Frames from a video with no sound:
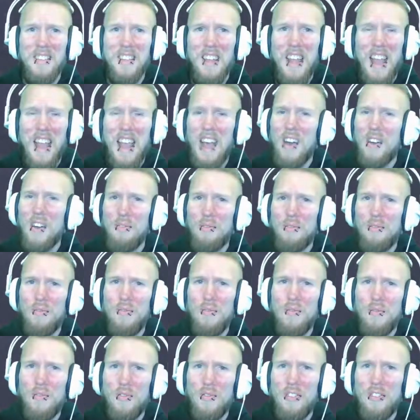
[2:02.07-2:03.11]
out of
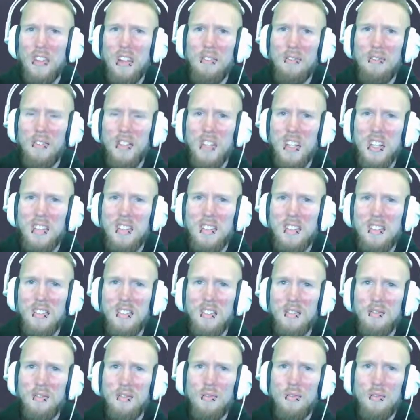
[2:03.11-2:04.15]
selfishness
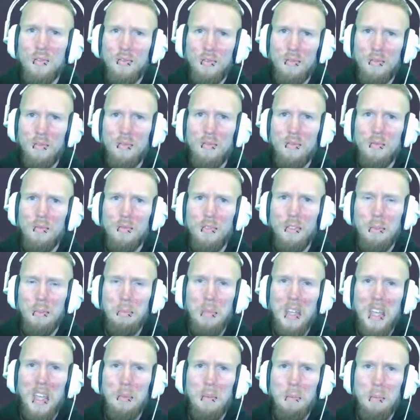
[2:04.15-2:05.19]
to
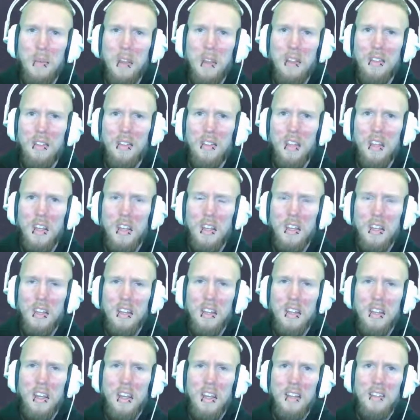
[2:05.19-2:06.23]
begin with.
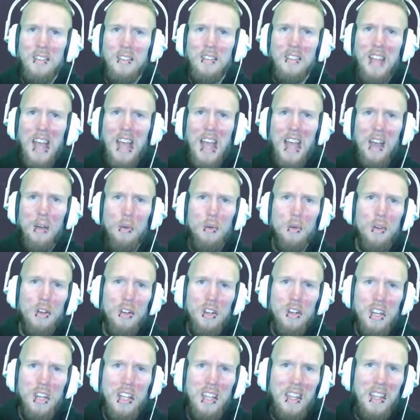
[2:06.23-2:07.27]
It's our
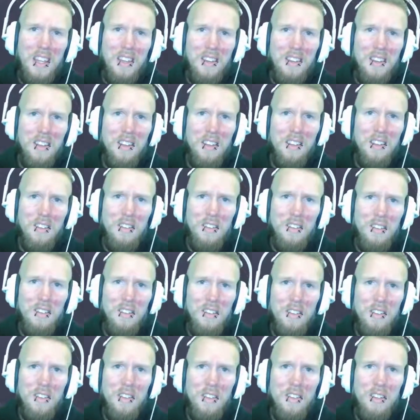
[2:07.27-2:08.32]
need
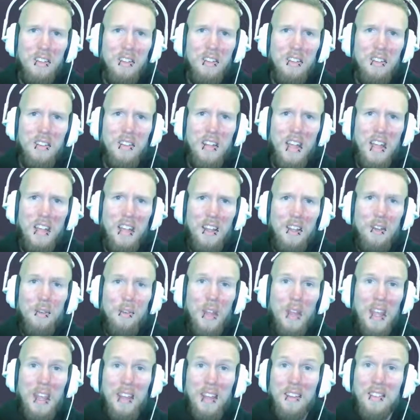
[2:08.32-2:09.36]
that
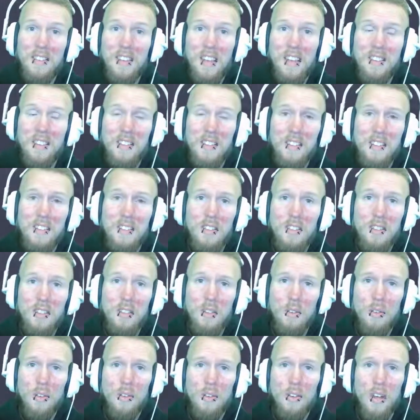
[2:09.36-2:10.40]
creates it,
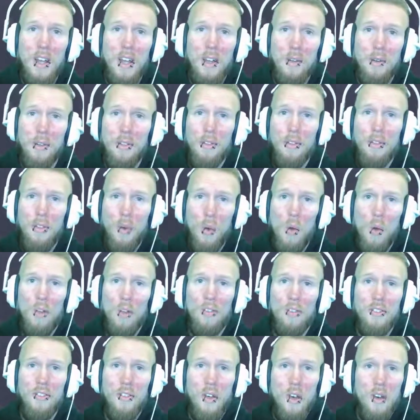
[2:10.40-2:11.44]
or our
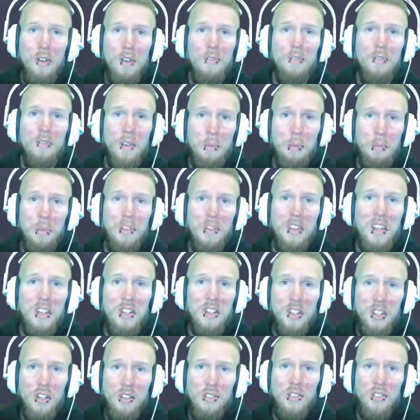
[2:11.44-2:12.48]
thought of a
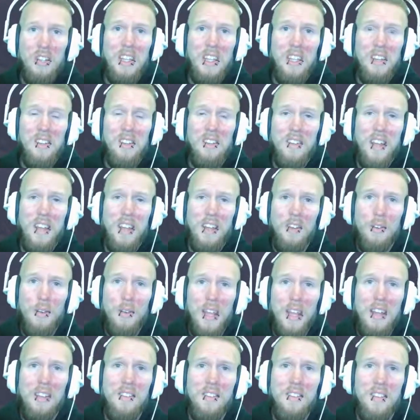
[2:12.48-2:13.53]
potential need that
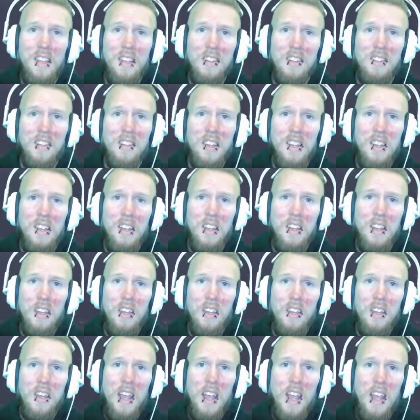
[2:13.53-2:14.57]
creates it.
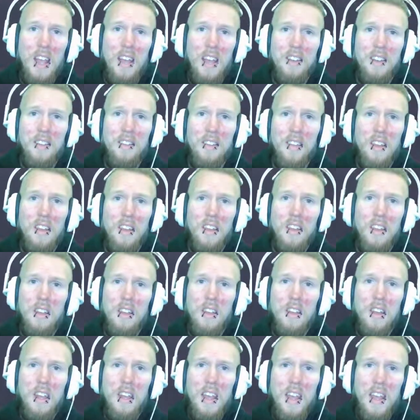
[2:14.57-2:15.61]
And
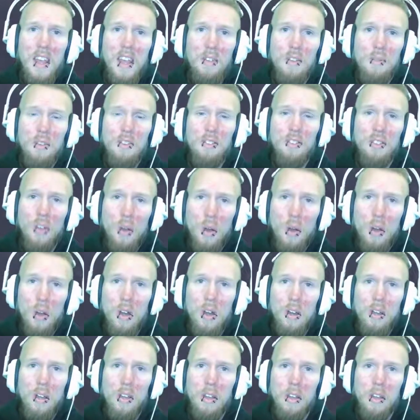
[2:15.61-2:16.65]
in
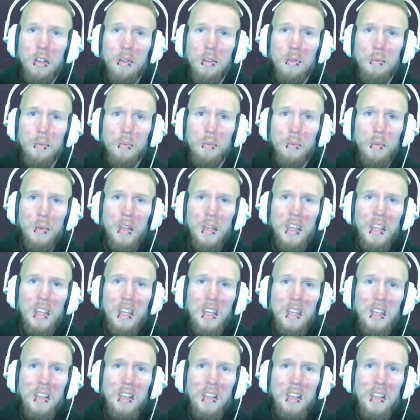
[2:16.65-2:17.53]
return, we